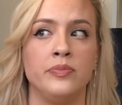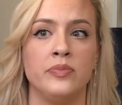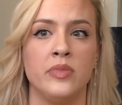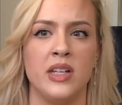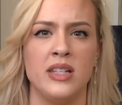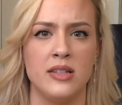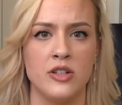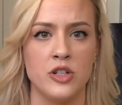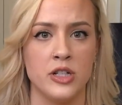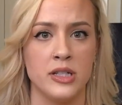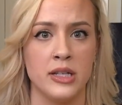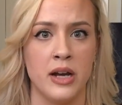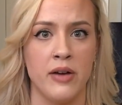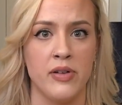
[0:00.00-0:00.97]

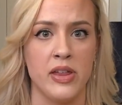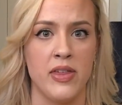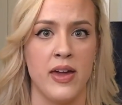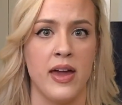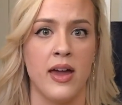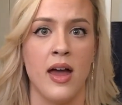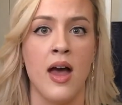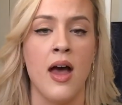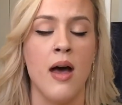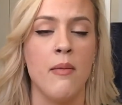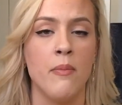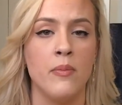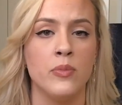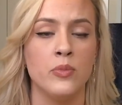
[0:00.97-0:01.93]
incisions and everything.
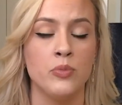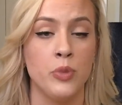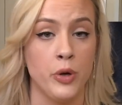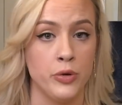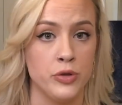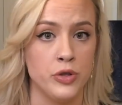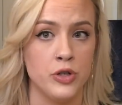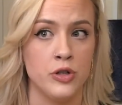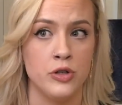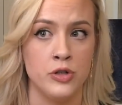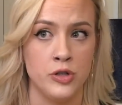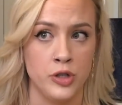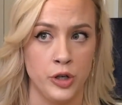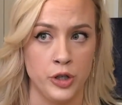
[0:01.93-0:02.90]

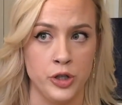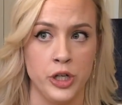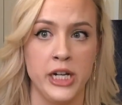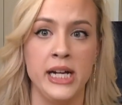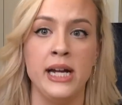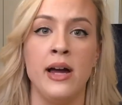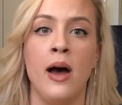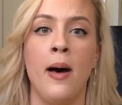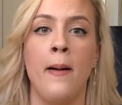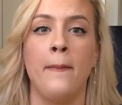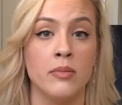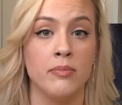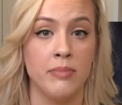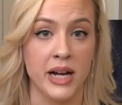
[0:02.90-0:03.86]
post-surgery.
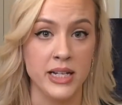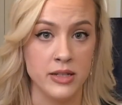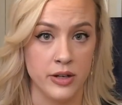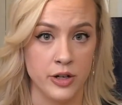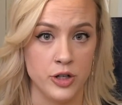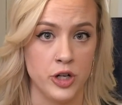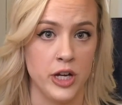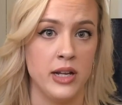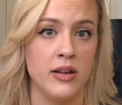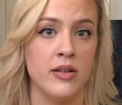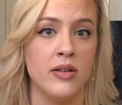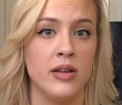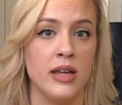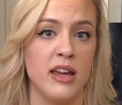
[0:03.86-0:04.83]
My
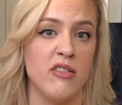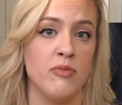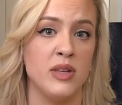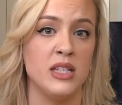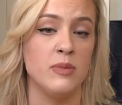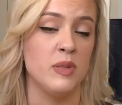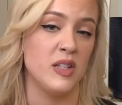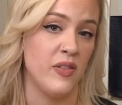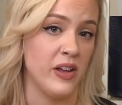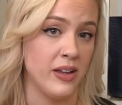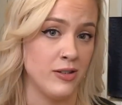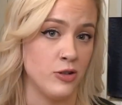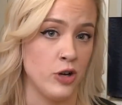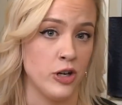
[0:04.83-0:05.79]
surgeon gave me specific
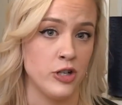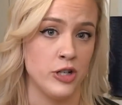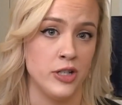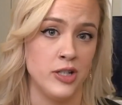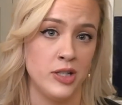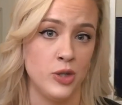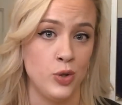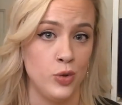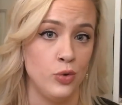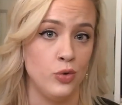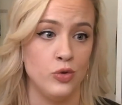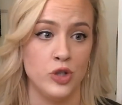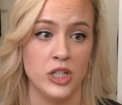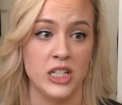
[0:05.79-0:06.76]
instructions
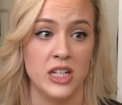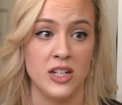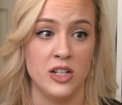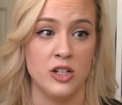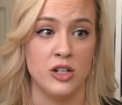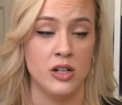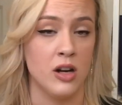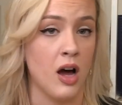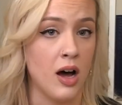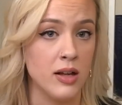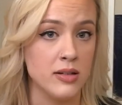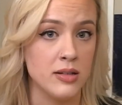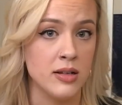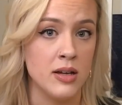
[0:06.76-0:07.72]
to just
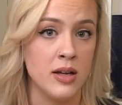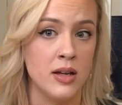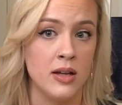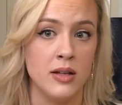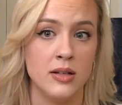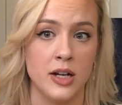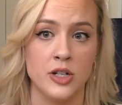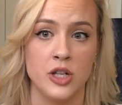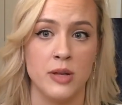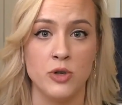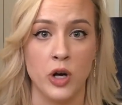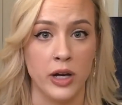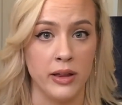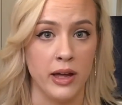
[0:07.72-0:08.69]
not touch them
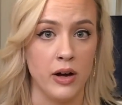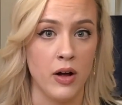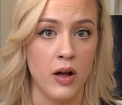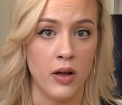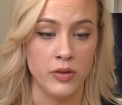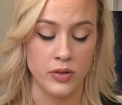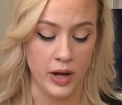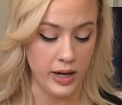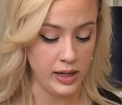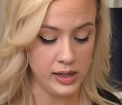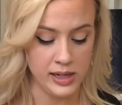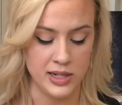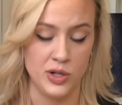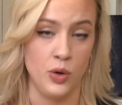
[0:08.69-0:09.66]
directly at all. I
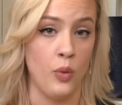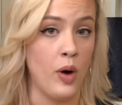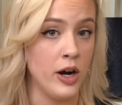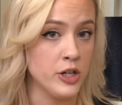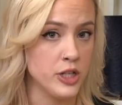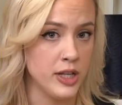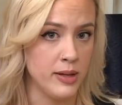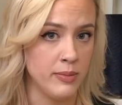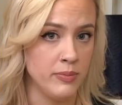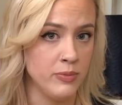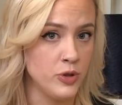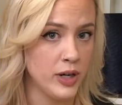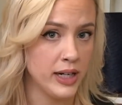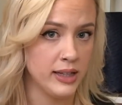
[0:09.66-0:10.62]
didn't need to wash them
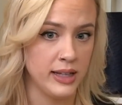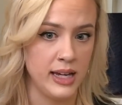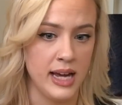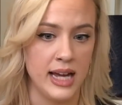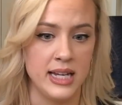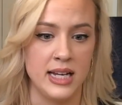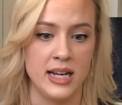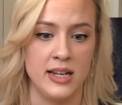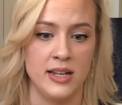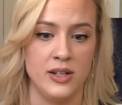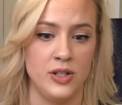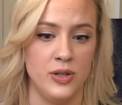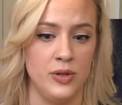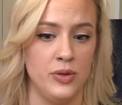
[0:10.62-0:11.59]
directly. I didn't need
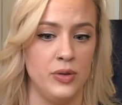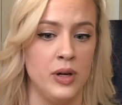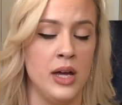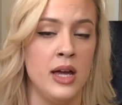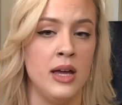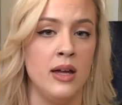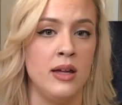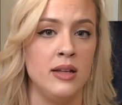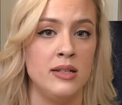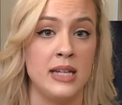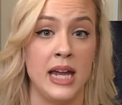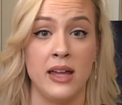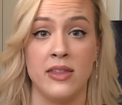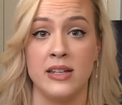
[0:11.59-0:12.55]
to
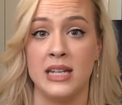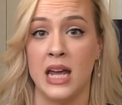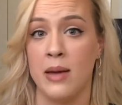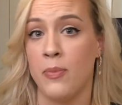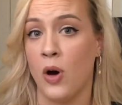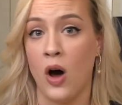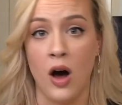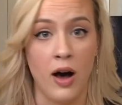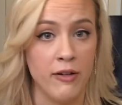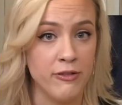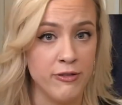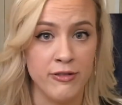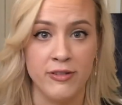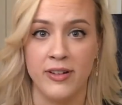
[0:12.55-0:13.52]
take the tape off.
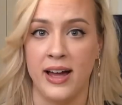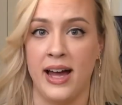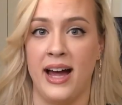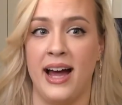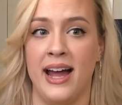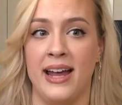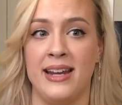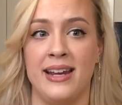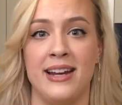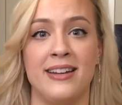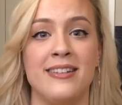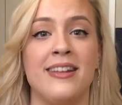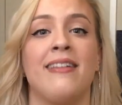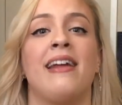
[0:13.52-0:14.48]
I
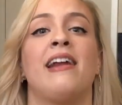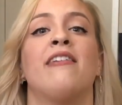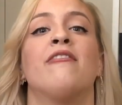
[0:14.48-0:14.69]
needed to let it